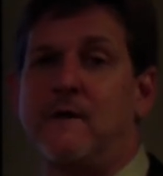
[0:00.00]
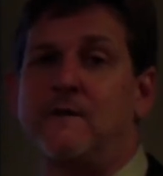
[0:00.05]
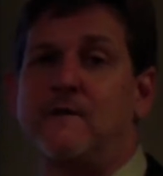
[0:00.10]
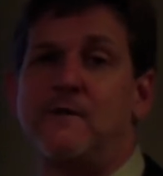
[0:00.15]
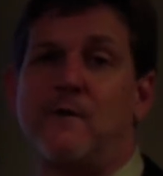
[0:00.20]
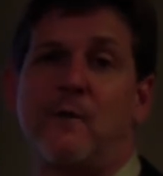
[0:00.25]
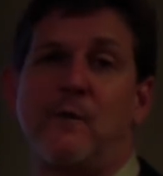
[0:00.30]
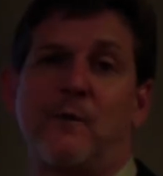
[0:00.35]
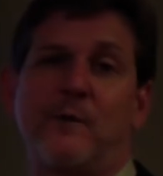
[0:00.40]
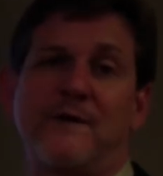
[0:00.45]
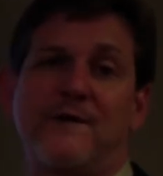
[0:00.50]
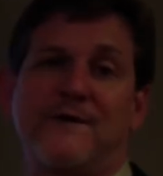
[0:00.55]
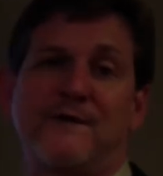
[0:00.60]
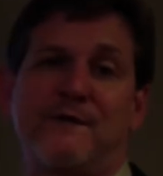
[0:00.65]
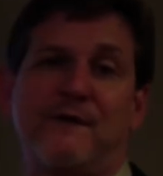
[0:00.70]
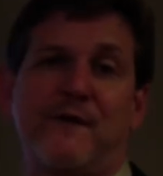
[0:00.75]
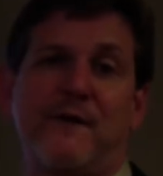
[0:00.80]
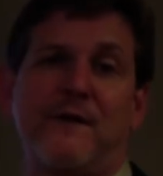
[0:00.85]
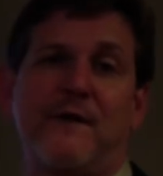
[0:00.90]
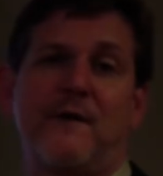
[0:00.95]
So we
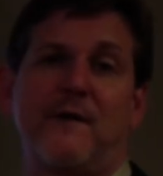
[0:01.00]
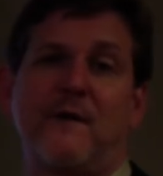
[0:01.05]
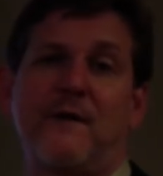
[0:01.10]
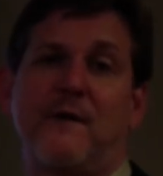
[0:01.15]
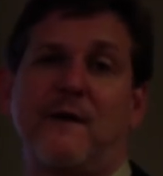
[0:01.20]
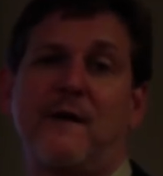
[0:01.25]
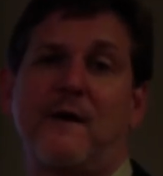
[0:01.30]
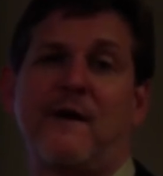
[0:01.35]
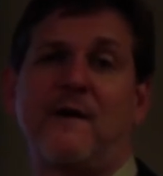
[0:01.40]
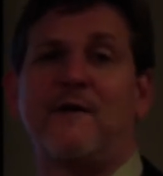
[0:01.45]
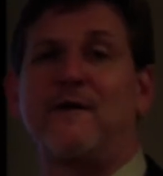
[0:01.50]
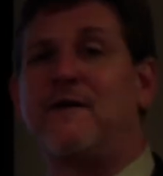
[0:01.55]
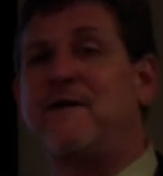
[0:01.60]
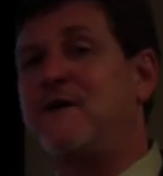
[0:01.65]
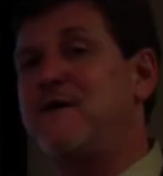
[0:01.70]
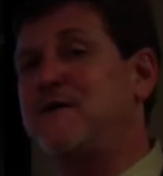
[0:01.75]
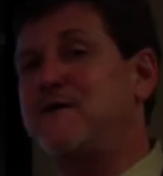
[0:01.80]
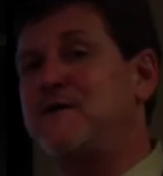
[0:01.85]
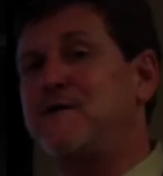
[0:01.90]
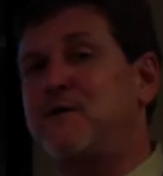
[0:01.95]
just figure a
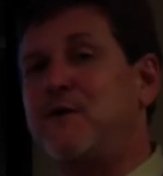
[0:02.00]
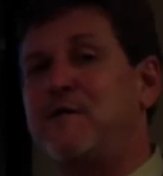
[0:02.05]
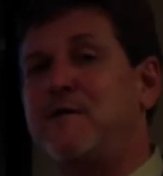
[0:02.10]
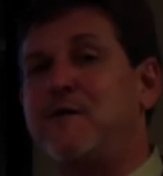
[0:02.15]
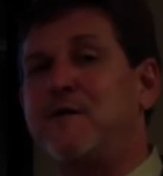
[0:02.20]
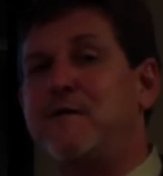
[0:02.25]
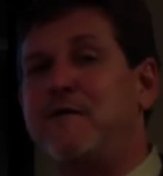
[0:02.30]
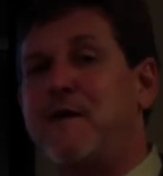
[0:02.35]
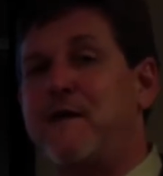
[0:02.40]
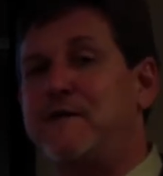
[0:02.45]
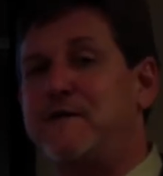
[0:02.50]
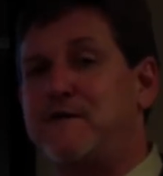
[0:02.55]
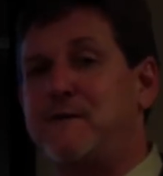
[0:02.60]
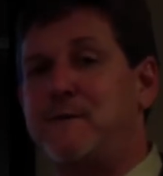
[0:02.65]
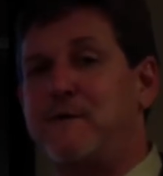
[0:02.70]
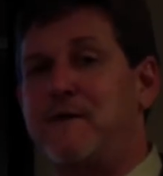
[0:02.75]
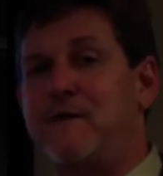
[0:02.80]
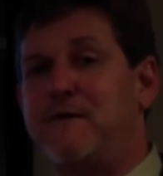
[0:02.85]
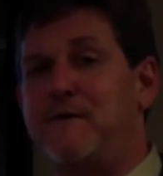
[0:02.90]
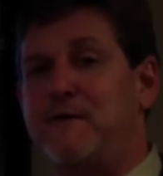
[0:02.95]
good conservative
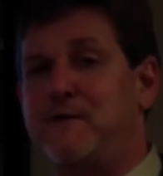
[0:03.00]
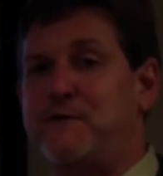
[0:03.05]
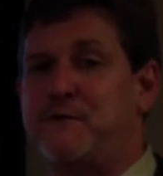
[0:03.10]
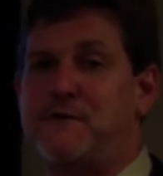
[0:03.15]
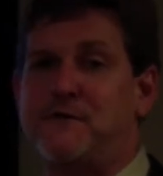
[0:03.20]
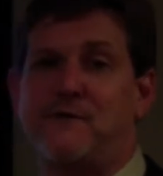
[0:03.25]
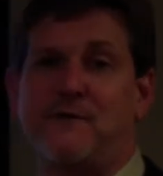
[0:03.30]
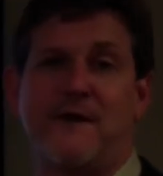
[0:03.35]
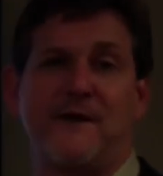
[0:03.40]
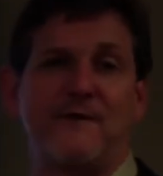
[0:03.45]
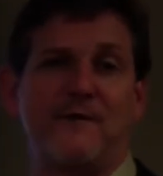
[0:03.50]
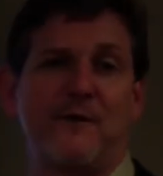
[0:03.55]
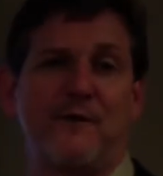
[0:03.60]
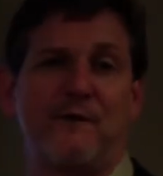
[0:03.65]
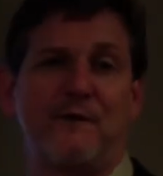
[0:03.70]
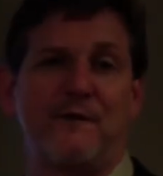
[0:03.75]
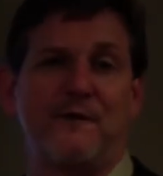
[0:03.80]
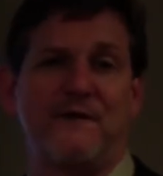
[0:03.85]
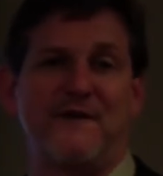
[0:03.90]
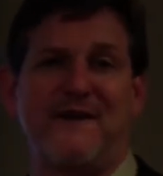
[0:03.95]
estimate of interest rates
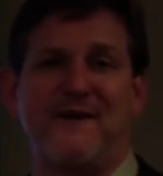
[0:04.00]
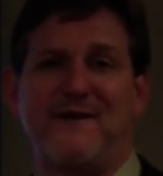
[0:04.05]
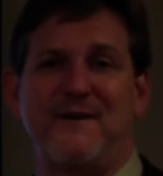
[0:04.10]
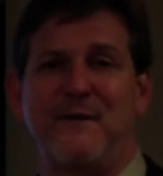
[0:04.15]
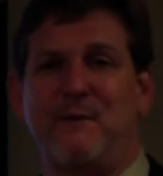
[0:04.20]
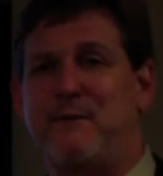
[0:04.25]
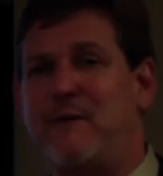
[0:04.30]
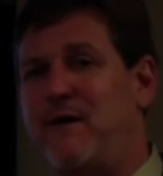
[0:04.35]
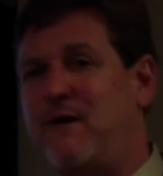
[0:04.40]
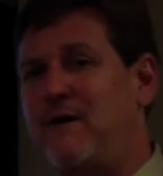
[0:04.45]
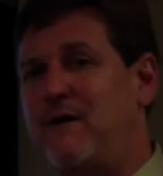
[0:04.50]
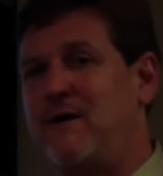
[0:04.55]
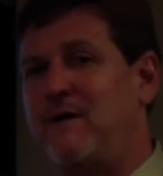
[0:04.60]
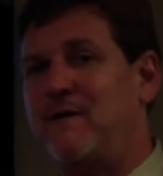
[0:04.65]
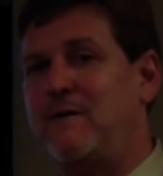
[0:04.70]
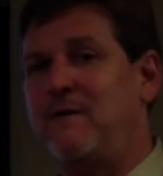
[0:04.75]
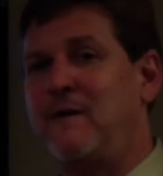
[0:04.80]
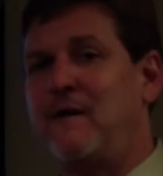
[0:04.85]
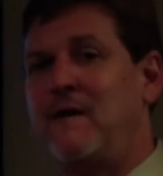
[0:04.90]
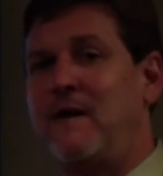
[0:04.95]
over a 10-year
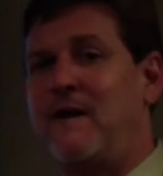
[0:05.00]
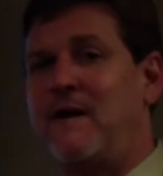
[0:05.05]
period,